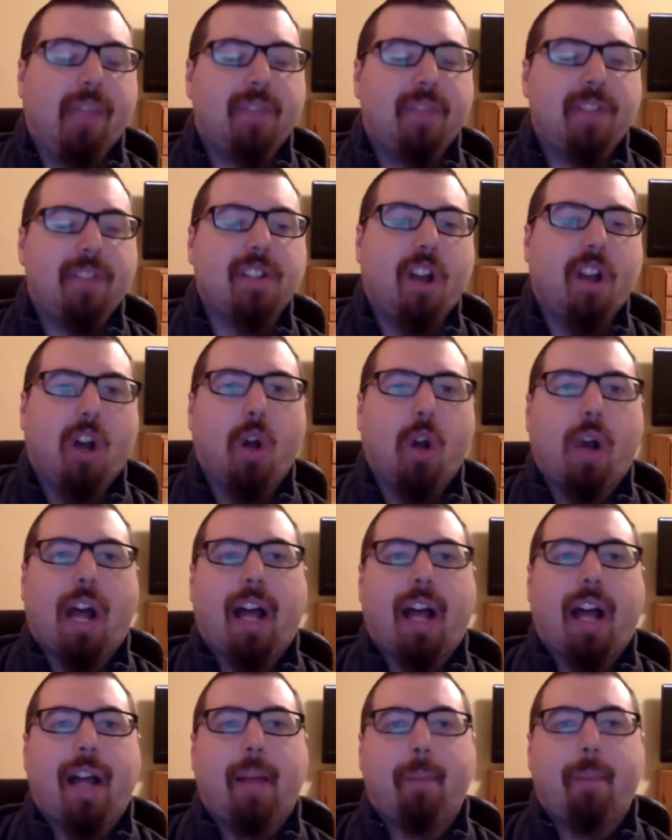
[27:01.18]
so,
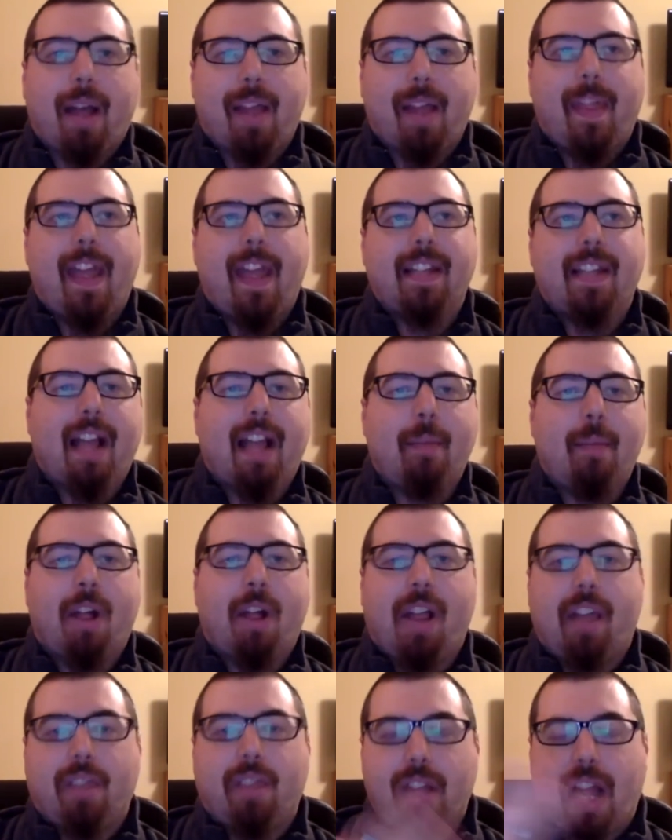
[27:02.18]
by that time I'll
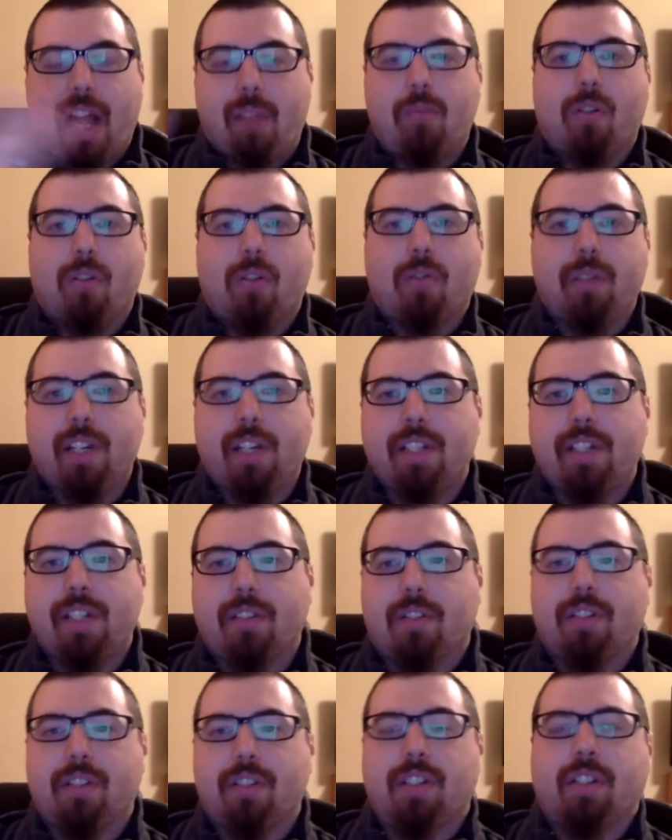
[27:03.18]
have a lot more
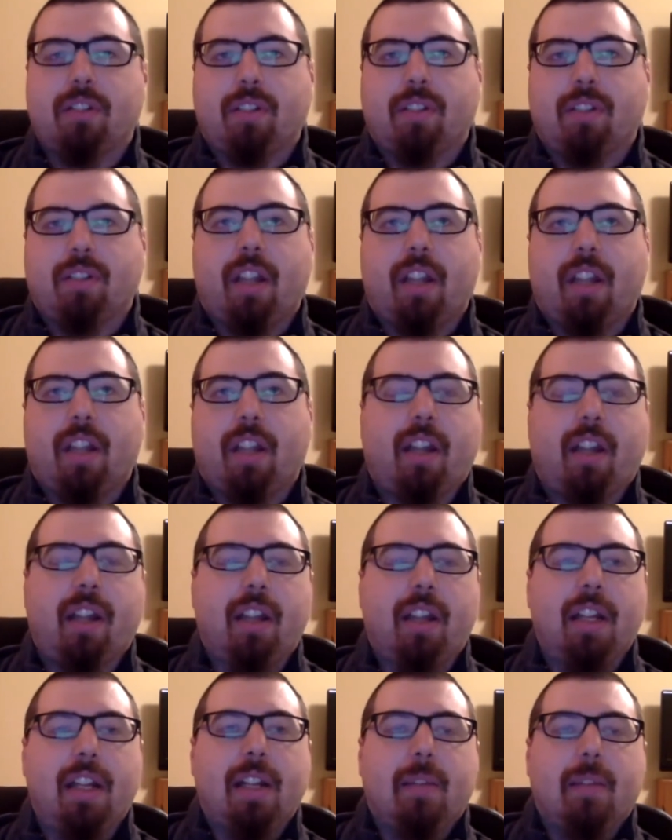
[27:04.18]
research,
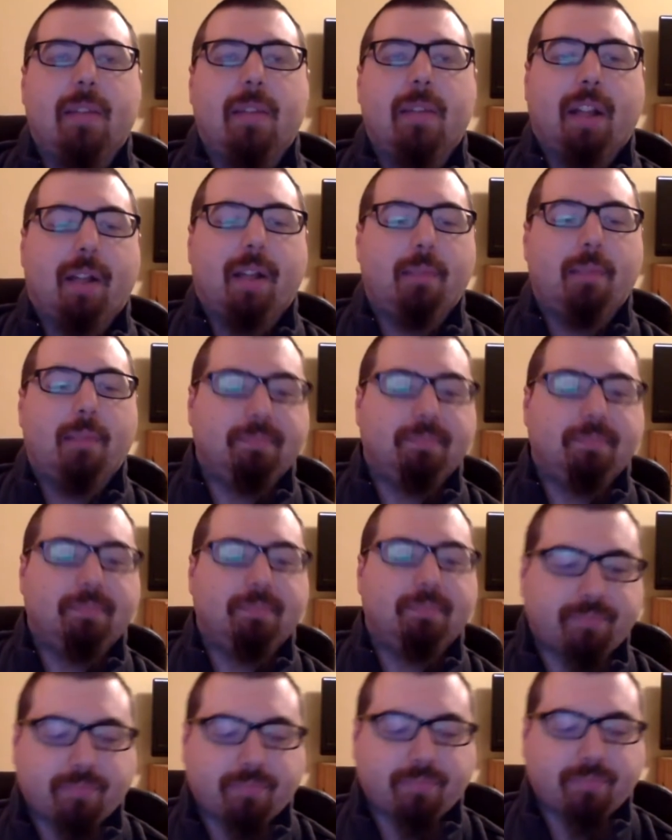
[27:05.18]
but
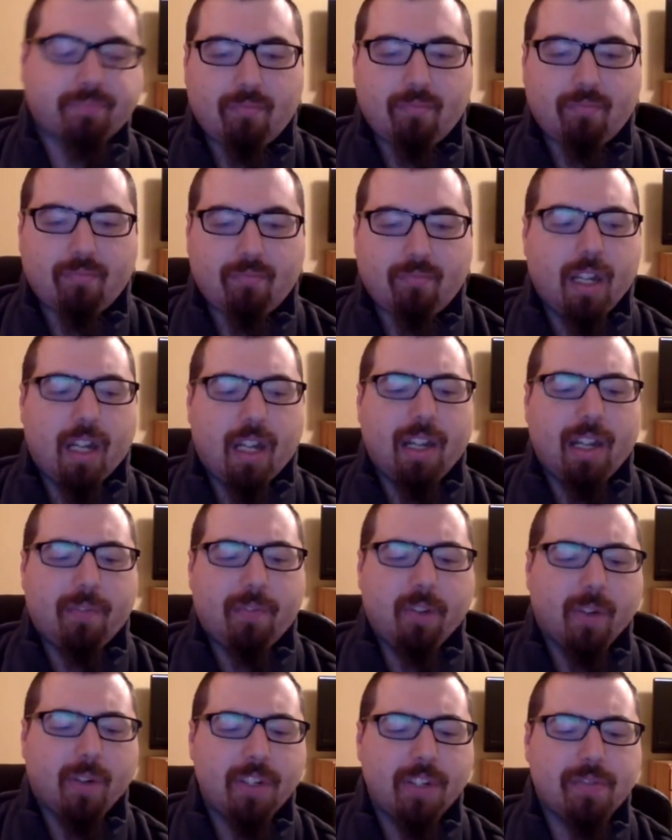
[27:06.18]
if
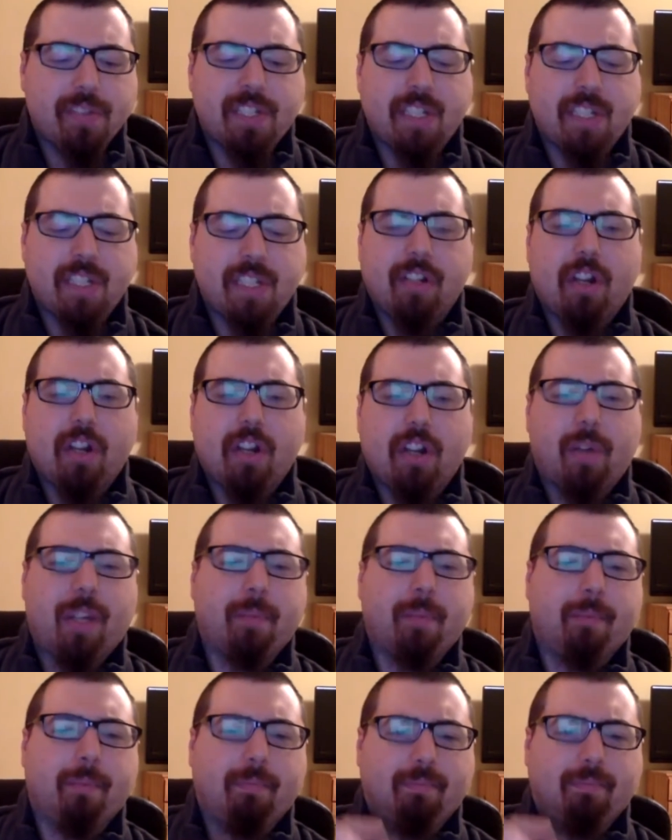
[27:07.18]
you're interested in
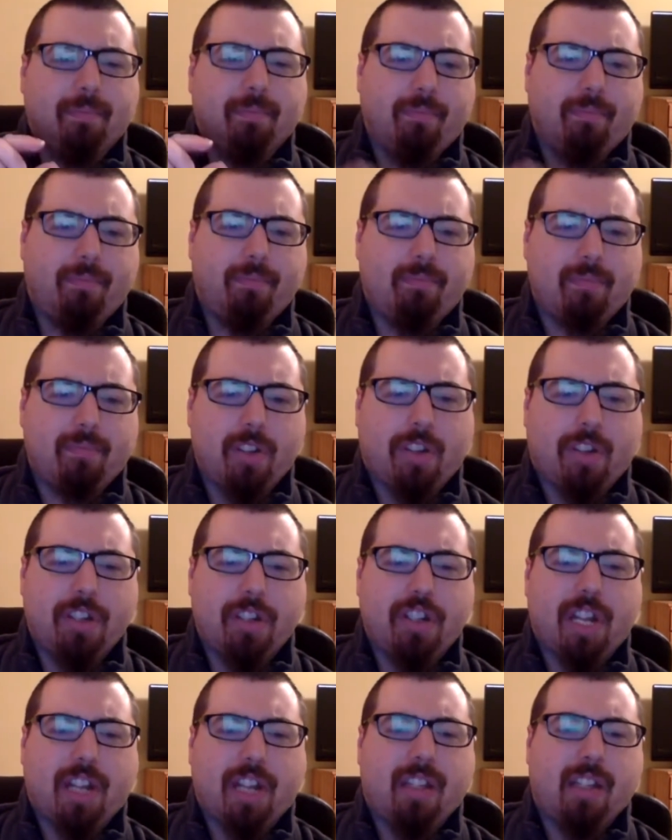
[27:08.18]
going, you can
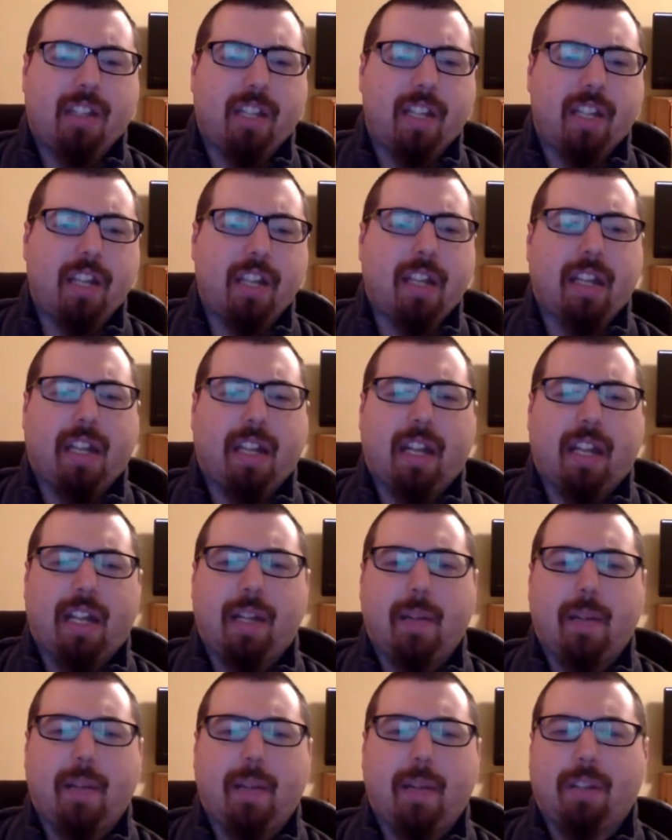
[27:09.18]
check the link
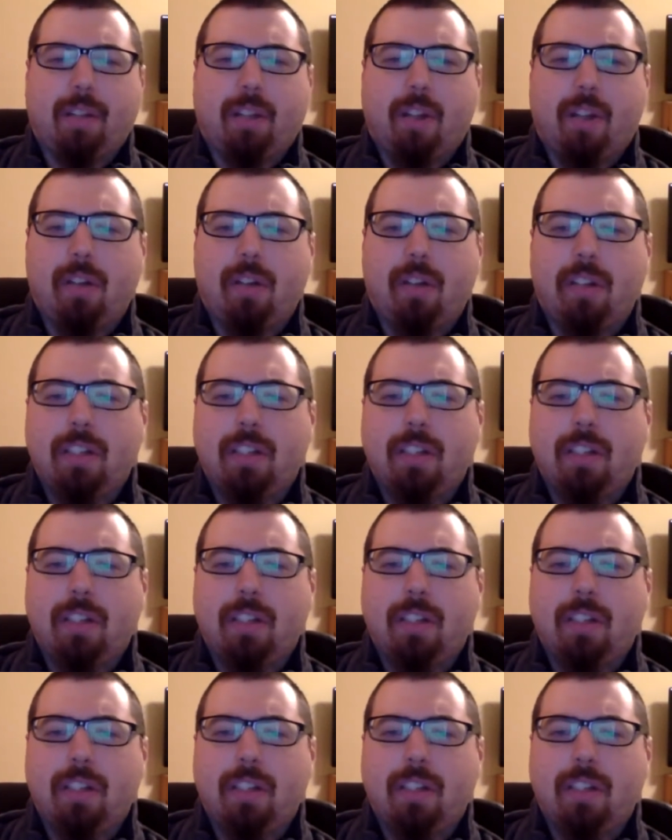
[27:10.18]
below.